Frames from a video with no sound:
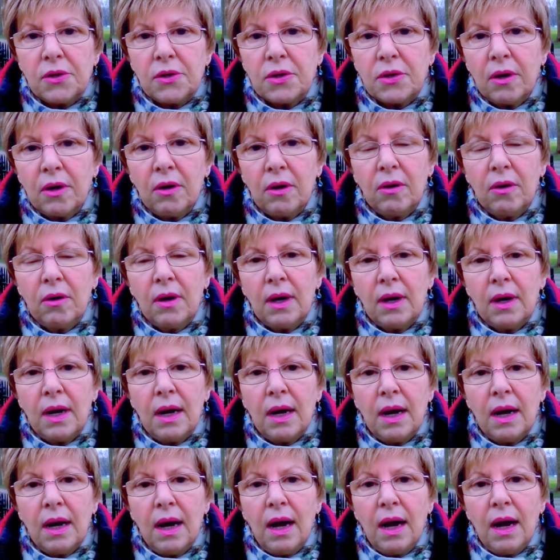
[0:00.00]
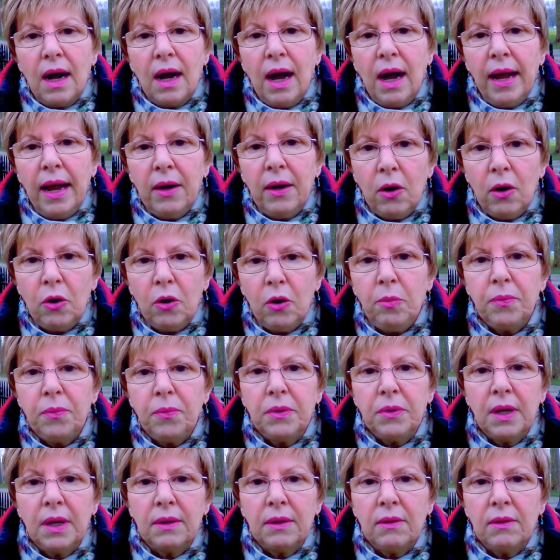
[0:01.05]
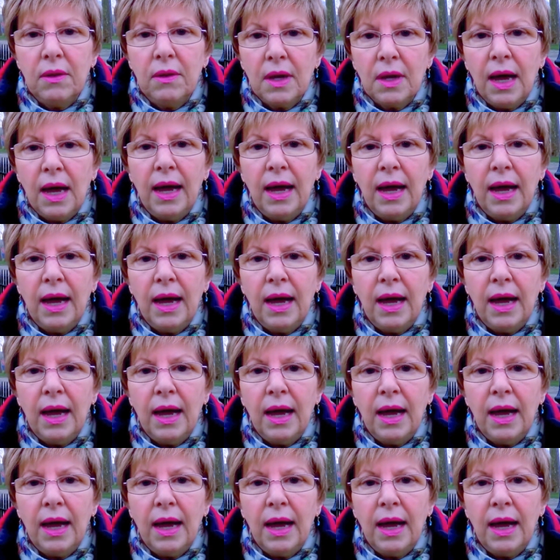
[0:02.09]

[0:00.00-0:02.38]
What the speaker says: So I hope that